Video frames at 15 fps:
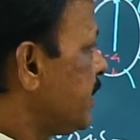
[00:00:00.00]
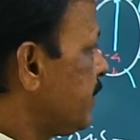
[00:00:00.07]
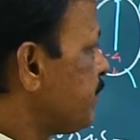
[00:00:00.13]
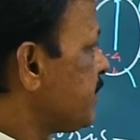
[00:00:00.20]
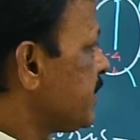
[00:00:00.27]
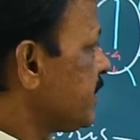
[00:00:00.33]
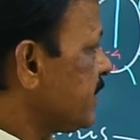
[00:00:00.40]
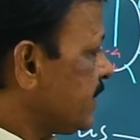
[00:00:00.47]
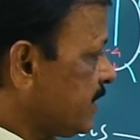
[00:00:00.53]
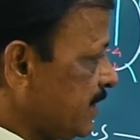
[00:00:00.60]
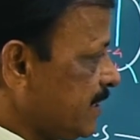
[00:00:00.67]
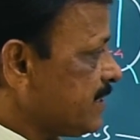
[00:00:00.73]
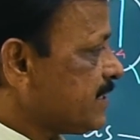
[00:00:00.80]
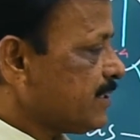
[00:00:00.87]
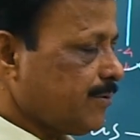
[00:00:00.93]
after
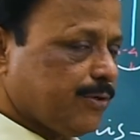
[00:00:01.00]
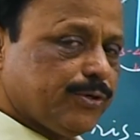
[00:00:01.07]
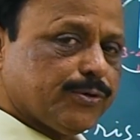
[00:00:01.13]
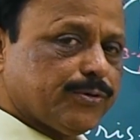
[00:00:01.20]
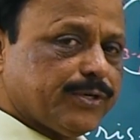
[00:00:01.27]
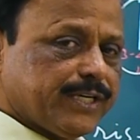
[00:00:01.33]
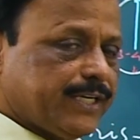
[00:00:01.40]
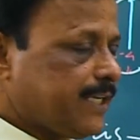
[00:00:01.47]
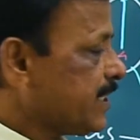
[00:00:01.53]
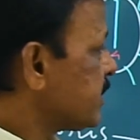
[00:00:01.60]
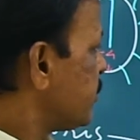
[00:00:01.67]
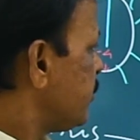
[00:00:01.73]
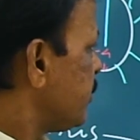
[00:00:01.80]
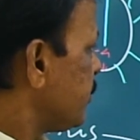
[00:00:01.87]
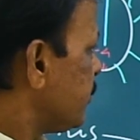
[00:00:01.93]
this video, in
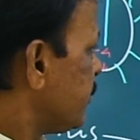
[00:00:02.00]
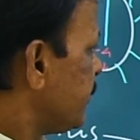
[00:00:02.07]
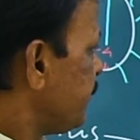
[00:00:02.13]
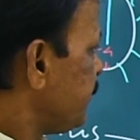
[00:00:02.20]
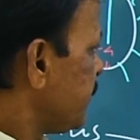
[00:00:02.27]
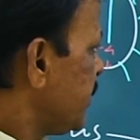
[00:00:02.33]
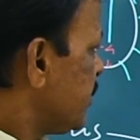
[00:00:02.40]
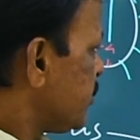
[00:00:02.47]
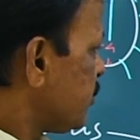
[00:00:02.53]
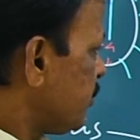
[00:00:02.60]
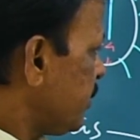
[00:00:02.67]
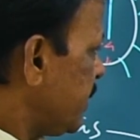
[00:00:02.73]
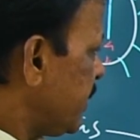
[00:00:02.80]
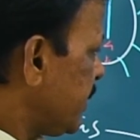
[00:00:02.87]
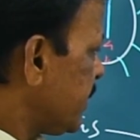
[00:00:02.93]
next video.
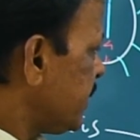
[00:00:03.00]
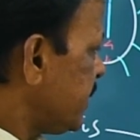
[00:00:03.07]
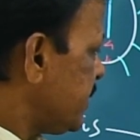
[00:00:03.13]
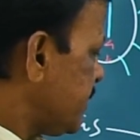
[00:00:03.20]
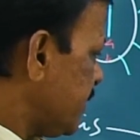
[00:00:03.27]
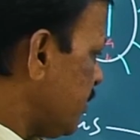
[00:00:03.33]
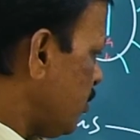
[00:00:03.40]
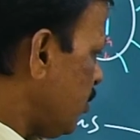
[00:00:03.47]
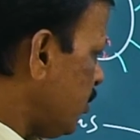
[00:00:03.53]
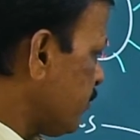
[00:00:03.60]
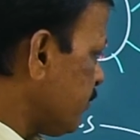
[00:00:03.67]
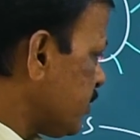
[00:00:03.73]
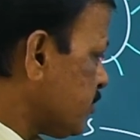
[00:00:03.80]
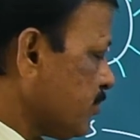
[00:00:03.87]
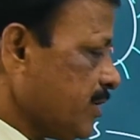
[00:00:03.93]
So here this is a long
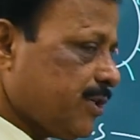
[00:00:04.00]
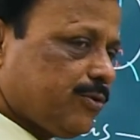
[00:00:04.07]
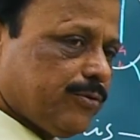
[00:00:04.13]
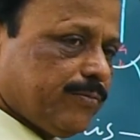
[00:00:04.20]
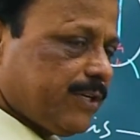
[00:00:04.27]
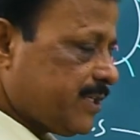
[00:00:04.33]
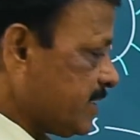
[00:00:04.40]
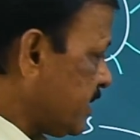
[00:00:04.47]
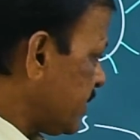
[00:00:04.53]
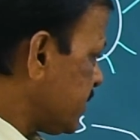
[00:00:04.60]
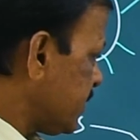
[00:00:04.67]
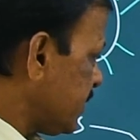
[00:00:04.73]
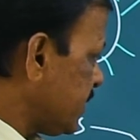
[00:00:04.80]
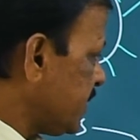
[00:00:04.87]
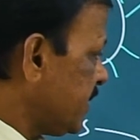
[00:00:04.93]
muscular tubular
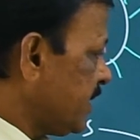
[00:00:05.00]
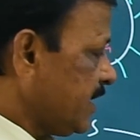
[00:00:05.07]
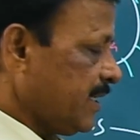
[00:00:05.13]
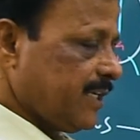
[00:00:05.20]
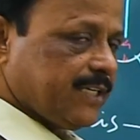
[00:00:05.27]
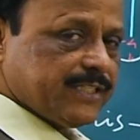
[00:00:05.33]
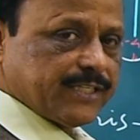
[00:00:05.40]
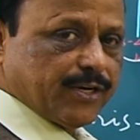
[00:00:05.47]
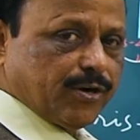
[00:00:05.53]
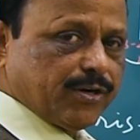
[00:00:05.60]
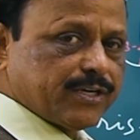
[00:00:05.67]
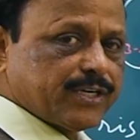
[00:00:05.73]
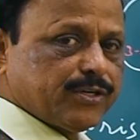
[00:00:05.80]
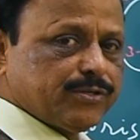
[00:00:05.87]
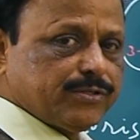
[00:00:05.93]
structure, is a
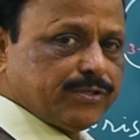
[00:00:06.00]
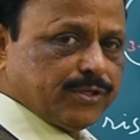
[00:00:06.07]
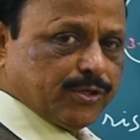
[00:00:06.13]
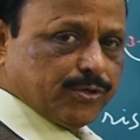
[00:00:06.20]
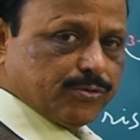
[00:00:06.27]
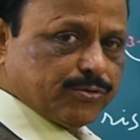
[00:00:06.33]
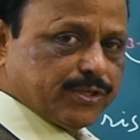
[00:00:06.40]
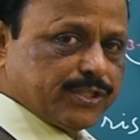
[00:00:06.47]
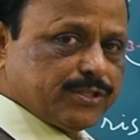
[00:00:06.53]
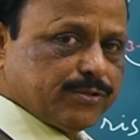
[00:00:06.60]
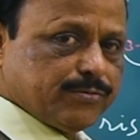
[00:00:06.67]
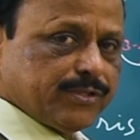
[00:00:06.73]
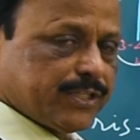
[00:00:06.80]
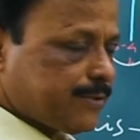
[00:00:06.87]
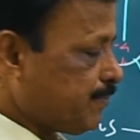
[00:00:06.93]
organ to
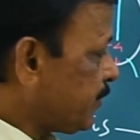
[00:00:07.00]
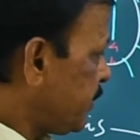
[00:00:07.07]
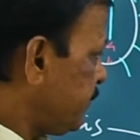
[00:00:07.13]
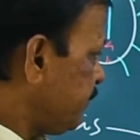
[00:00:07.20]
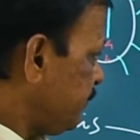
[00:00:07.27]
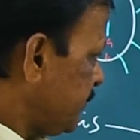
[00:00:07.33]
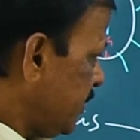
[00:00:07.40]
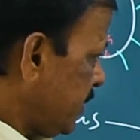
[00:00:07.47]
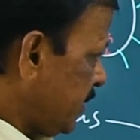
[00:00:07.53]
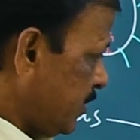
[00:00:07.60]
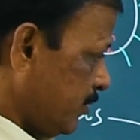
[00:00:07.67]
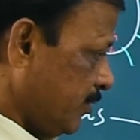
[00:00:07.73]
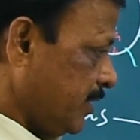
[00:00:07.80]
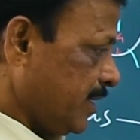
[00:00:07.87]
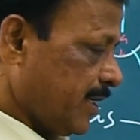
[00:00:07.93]
receive the sperm
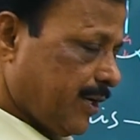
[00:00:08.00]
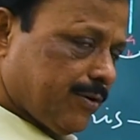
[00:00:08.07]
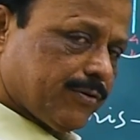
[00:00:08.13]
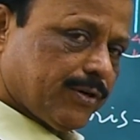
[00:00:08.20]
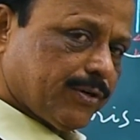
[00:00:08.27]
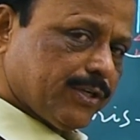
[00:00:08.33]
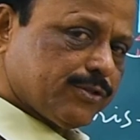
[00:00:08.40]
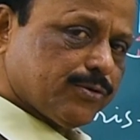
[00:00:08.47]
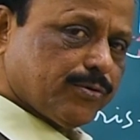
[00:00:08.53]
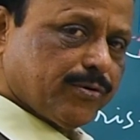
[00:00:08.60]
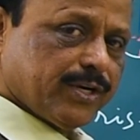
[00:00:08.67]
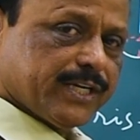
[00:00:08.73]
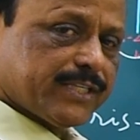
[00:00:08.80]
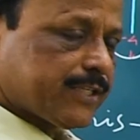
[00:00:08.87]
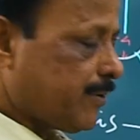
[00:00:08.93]
during, also
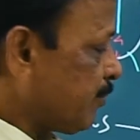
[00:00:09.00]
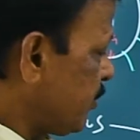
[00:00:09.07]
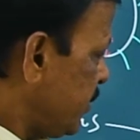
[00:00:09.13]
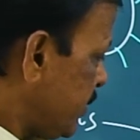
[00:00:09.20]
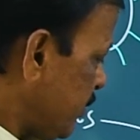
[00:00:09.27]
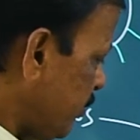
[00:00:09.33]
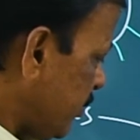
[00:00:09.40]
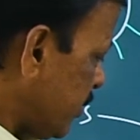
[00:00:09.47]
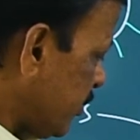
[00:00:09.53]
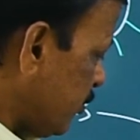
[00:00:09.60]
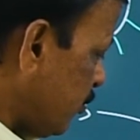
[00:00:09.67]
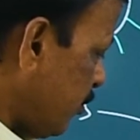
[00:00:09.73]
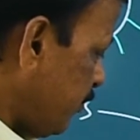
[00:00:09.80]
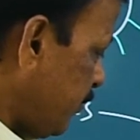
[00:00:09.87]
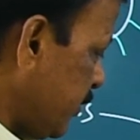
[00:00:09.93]
called as copulatory organ,
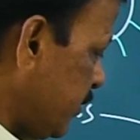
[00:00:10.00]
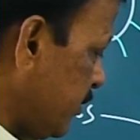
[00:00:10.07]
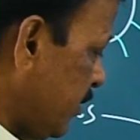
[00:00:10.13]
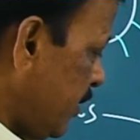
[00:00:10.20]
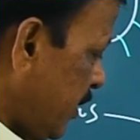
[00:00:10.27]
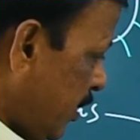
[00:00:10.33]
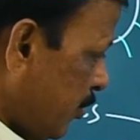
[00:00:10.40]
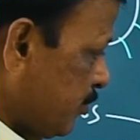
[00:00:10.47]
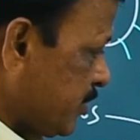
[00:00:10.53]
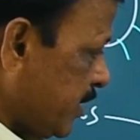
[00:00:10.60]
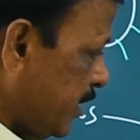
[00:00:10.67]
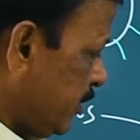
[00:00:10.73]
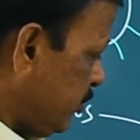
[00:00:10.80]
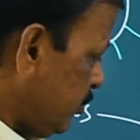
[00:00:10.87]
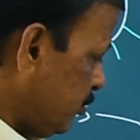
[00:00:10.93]
open
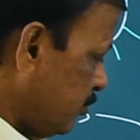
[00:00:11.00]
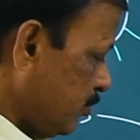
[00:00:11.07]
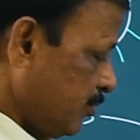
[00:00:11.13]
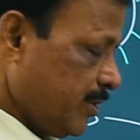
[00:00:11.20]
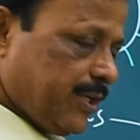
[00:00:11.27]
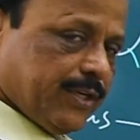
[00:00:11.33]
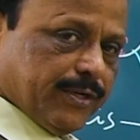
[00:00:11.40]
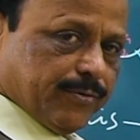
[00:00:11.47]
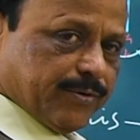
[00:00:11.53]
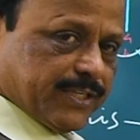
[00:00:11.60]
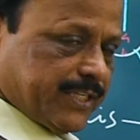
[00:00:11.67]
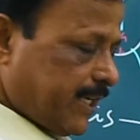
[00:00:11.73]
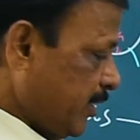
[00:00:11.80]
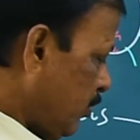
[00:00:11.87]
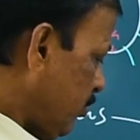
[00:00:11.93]
outside through
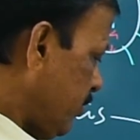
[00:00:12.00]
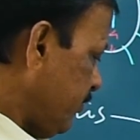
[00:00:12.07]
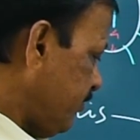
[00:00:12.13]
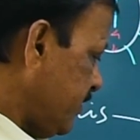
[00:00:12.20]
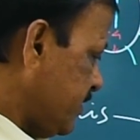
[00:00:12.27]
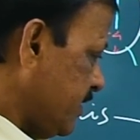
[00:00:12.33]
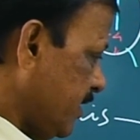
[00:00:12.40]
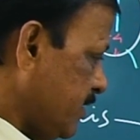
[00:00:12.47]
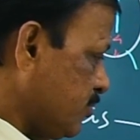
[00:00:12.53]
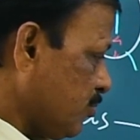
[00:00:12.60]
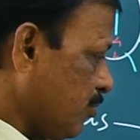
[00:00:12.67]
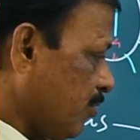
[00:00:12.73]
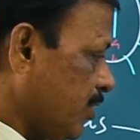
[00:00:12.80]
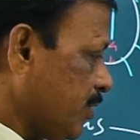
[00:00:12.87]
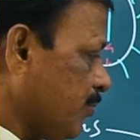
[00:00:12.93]
vaginal orifice,
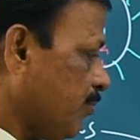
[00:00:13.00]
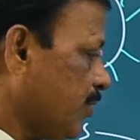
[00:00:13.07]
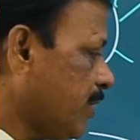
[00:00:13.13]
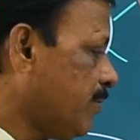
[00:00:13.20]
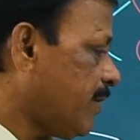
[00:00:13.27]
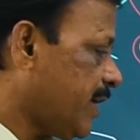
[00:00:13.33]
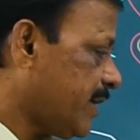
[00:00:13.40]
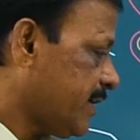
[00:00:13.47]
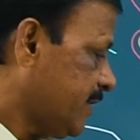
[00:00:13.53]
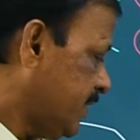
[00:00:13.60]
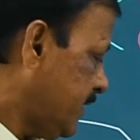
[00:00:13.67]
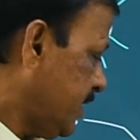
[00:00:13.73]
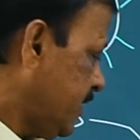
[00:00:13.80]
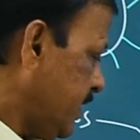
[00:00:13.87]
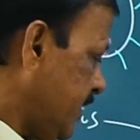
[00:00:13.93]
also called vulva.
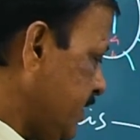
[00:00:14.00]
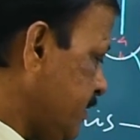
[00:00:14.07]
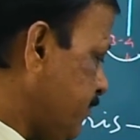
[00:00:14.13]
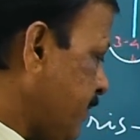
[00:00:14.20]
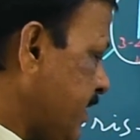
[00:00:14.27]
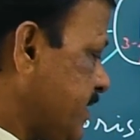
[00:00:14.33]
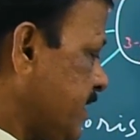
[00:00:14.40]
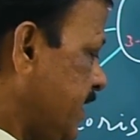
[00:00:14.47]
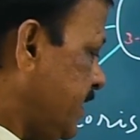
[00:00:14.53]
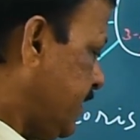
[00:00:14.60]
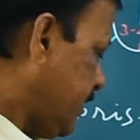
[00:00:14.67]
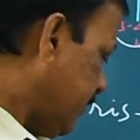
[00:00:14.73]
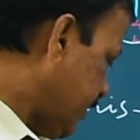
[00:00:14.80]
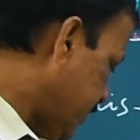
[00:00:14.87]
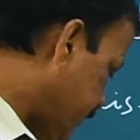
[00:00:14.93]
It is partially
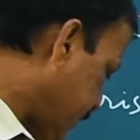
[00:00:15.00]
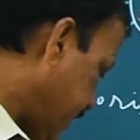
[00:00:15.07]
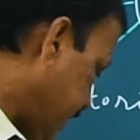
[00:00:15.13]
covered